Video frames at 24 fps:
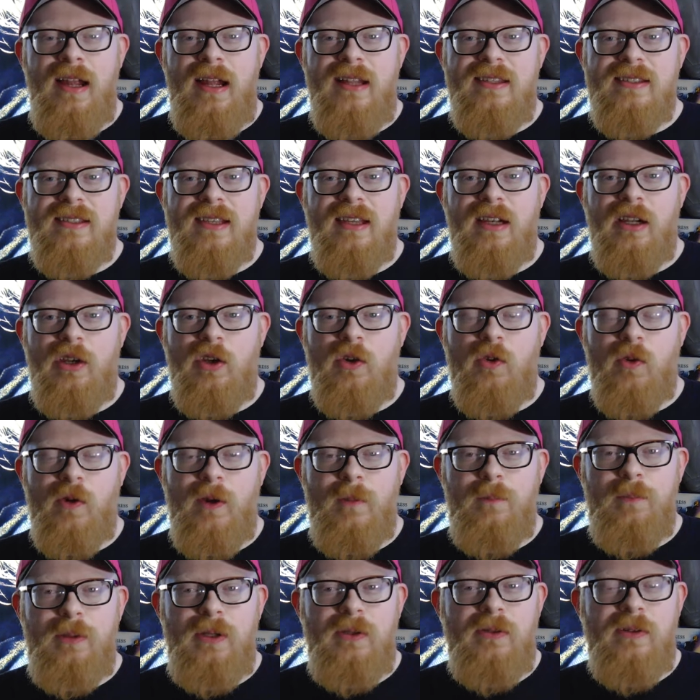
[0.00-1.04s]
It's gonna
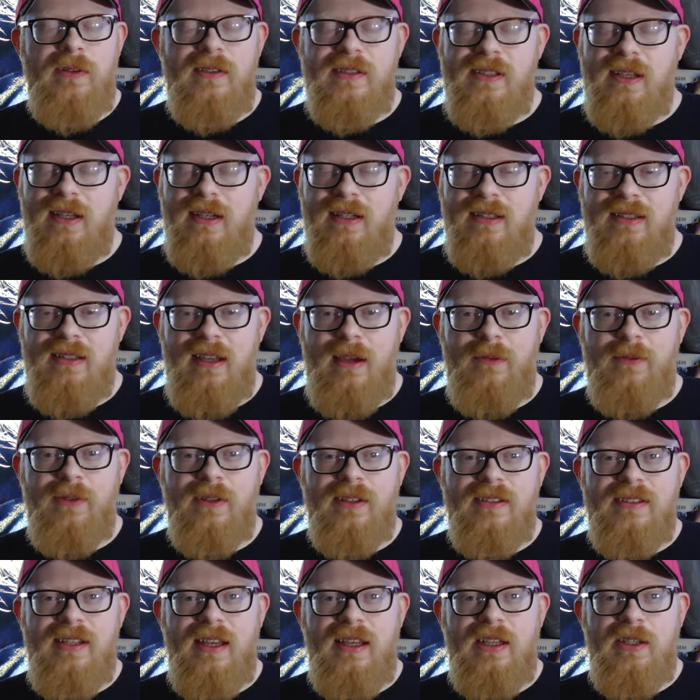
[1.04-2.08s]
grip you, it's gonna
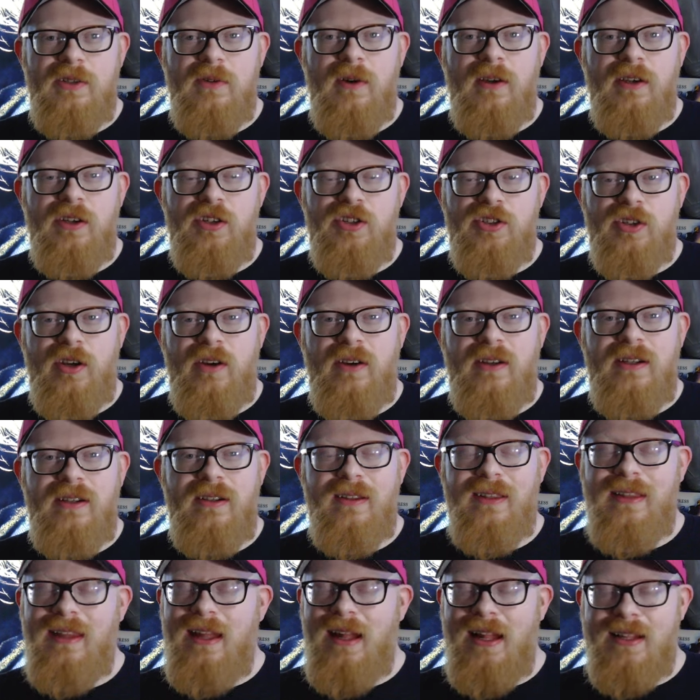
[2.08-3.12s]
definitely take you on a journey,
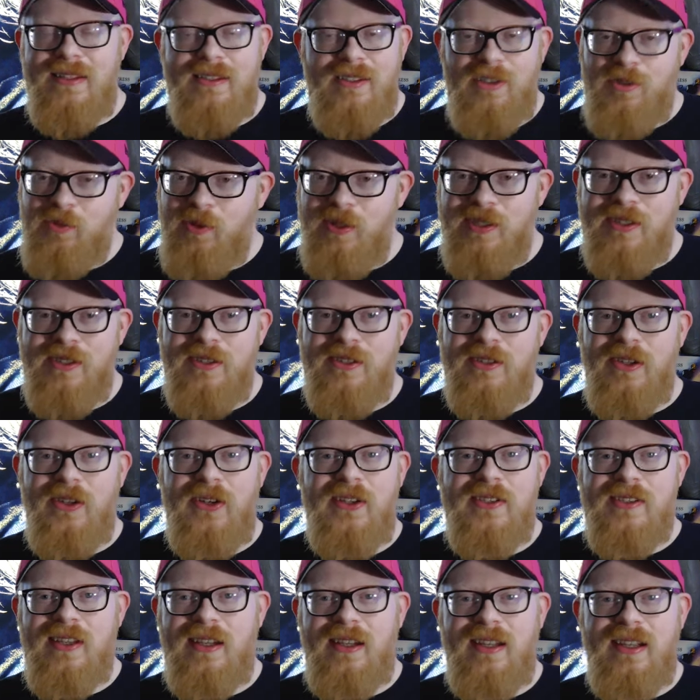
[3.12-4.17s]
lots of twists and
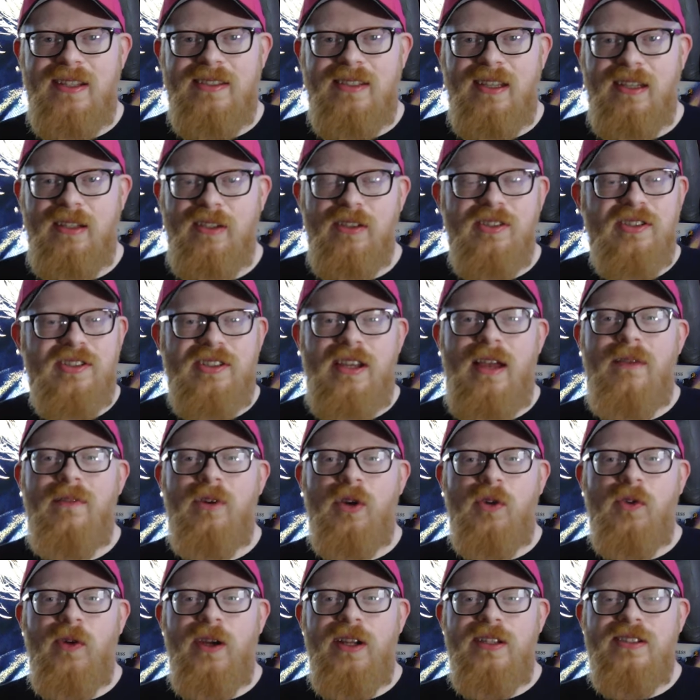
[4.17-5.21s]
turns. Like I said, you'll just have a
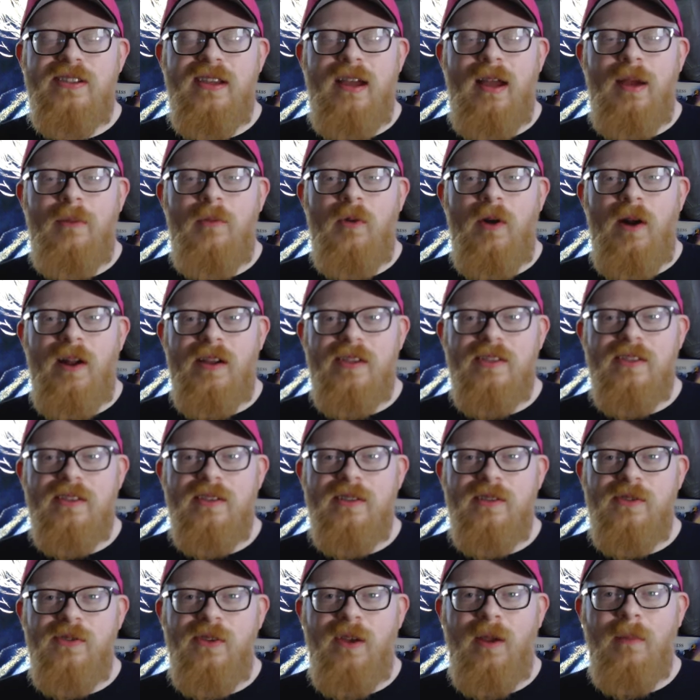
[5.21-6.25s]
great time watching
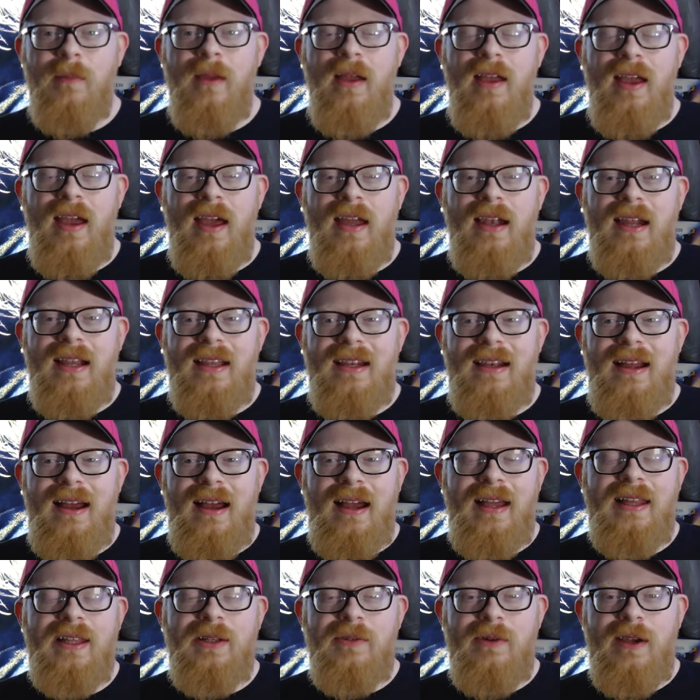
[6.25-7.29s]
this film, and I can
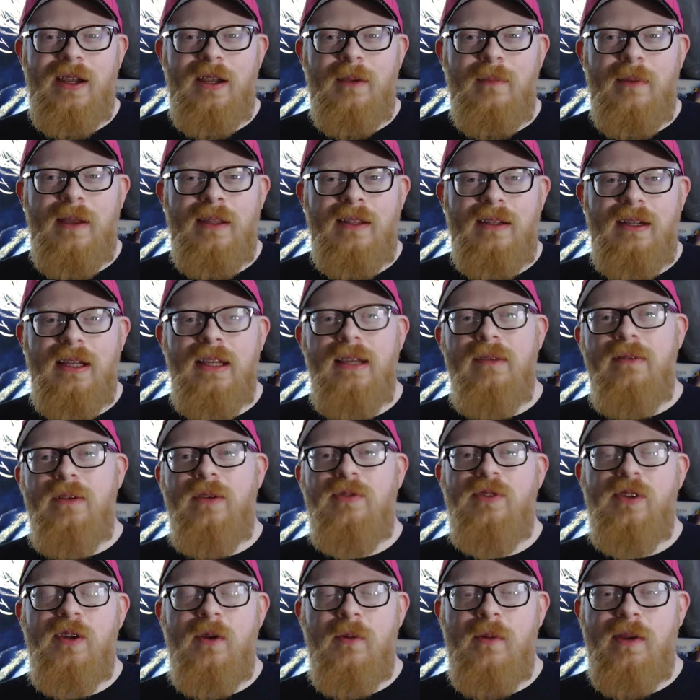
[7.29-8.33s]
highly recommend it, even
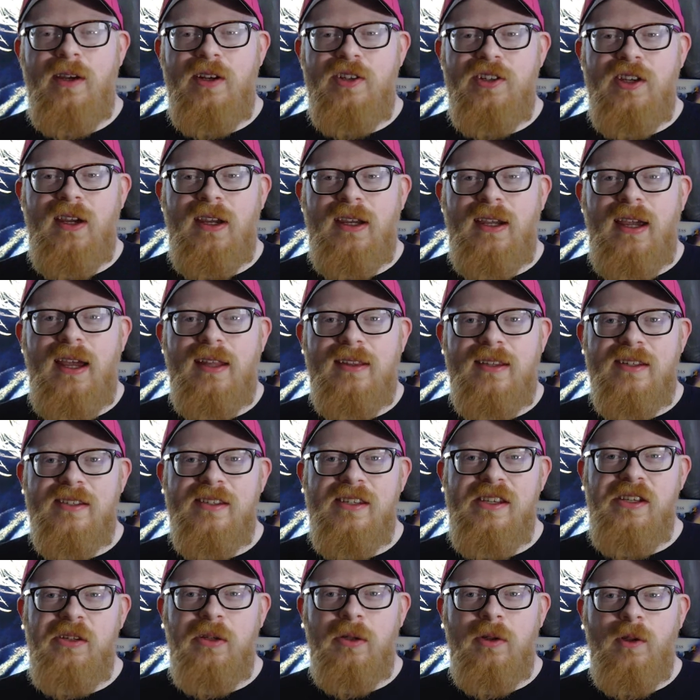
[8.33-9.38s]
if you don't want to check out this
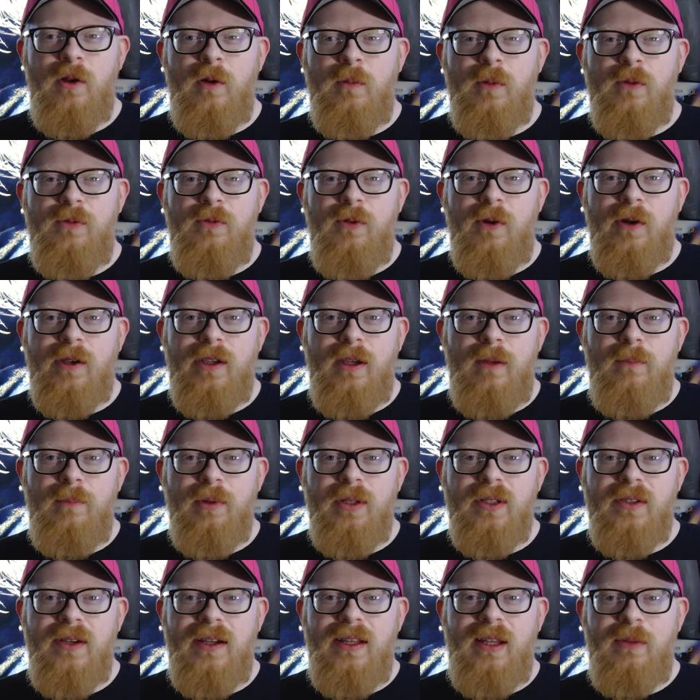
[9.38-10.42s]
Kino Lorber 4K
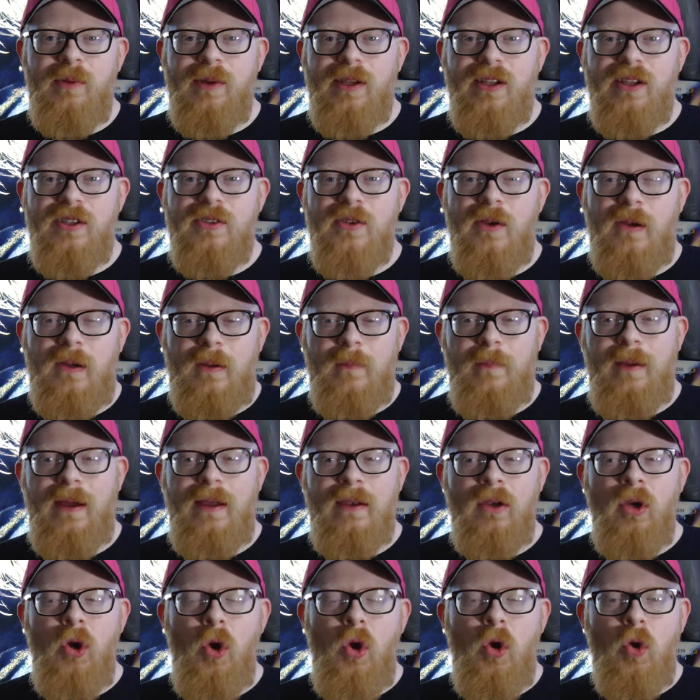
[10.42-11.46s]
Blu-ray that we're gonna talk
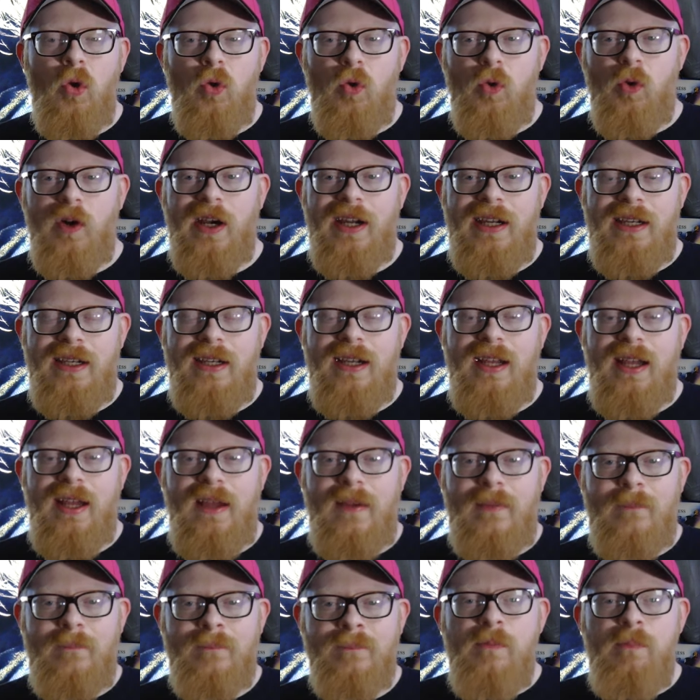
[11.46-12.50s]
about right
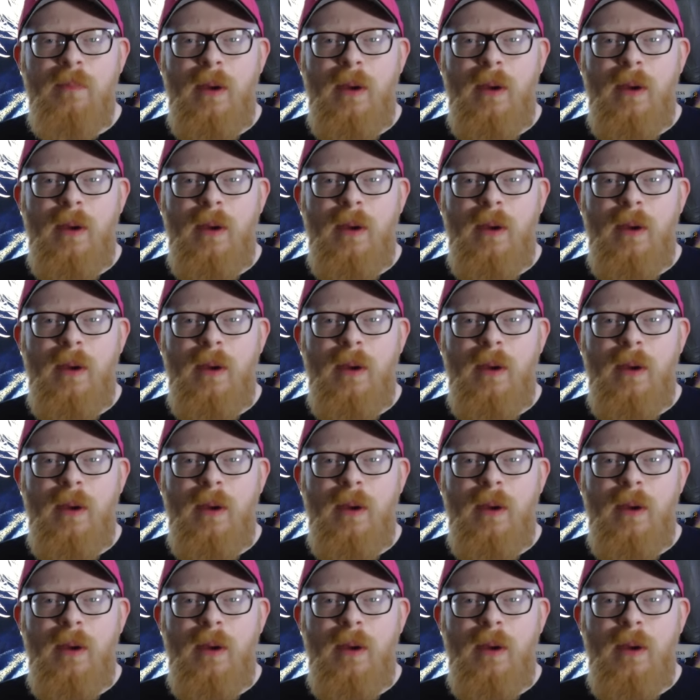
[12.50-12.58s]
now.